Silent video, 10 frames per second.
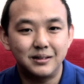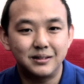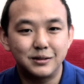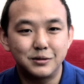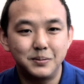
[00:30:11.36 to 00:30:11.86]

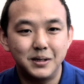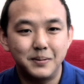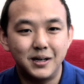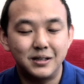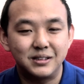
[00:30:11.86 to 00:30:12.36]
It could be
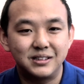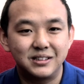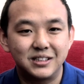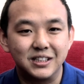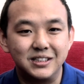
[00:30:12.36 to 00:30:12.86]
about
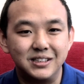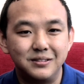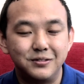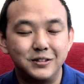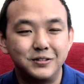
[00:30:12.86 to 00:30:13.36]
13,
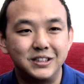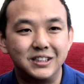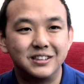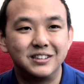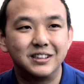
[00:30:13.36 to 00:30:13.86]

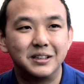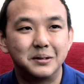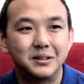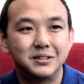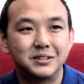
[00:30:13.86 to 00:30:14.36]
15. I'm
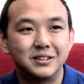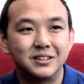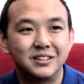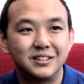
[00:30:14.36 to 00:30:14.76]
not sure.